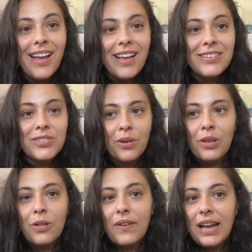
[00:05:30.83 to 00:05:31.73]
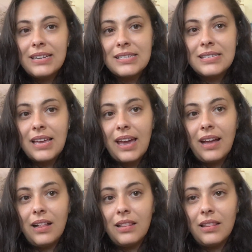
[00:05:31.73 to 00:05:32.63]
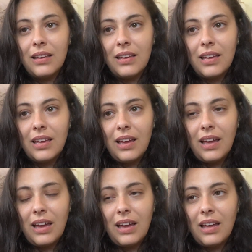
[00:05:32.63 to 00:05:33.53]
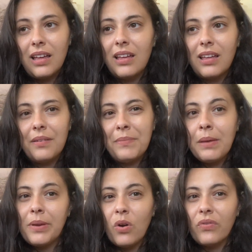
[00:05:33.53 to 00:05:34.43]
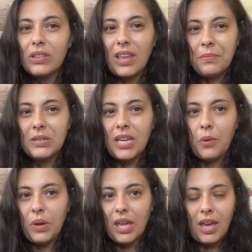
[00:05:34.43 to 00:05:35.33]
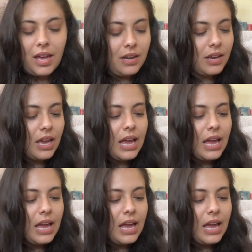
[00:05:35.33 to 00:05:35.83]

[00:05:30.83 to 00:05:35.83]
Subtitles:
Stoney Clover had a sale maybe over Labor Day weekend,